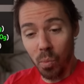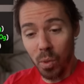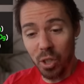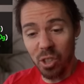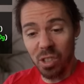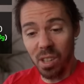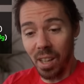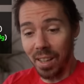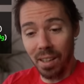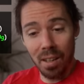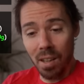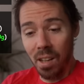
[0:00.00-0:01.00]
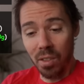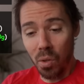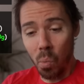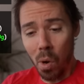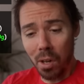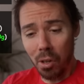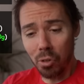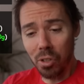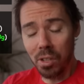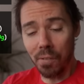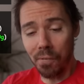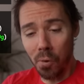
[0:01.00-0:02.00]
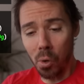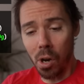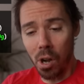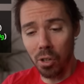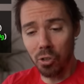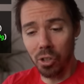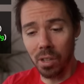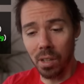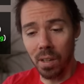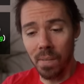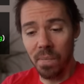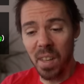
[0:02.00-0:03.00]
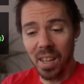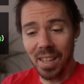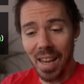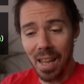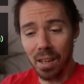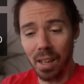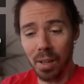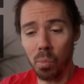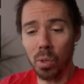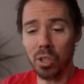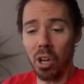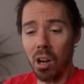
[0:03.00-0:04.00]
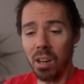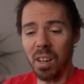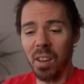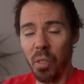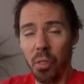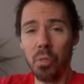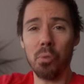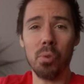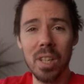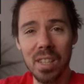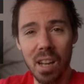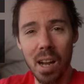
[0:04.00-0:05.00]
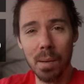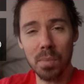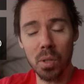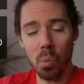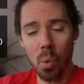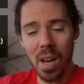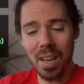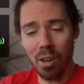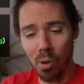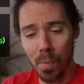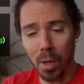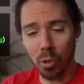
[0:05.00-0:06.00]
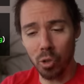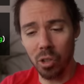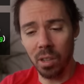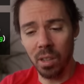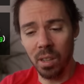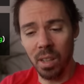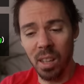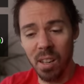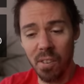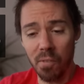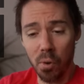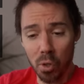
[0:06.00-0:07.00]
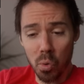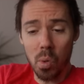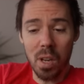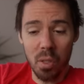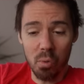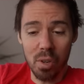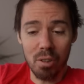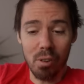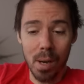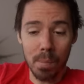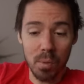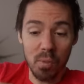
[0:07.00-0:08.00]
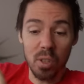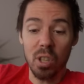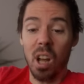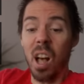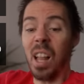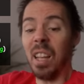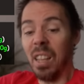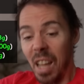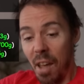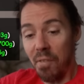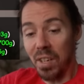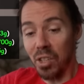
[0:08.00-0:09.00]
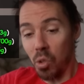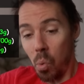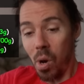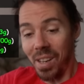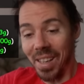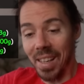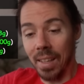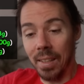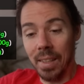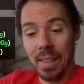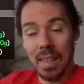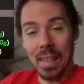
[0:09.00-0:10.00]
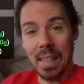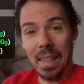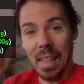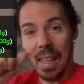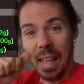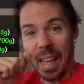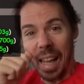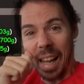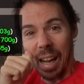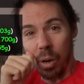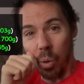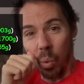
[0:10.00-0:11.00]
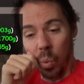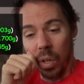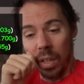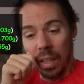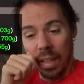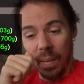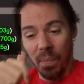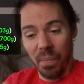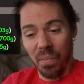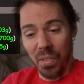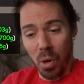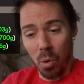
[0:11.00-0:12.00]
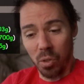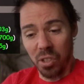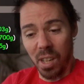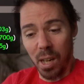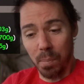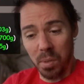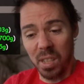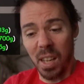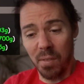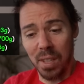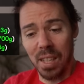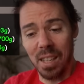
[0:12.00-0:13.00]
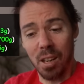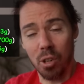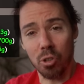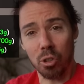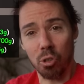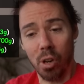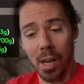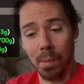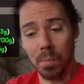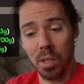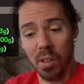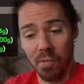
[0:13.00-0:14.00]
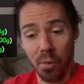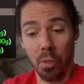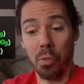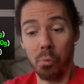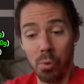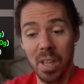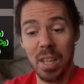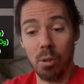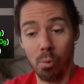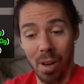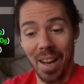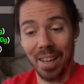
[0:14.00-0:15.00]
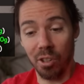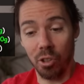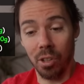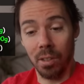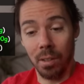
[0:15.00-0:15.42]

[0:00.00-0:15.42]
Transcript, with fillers: which is like the 100 to 400. Again, like we're talking three times the weight almost. 423 grams versus 1120. Ow. The whole setup 1700 grams for three grand.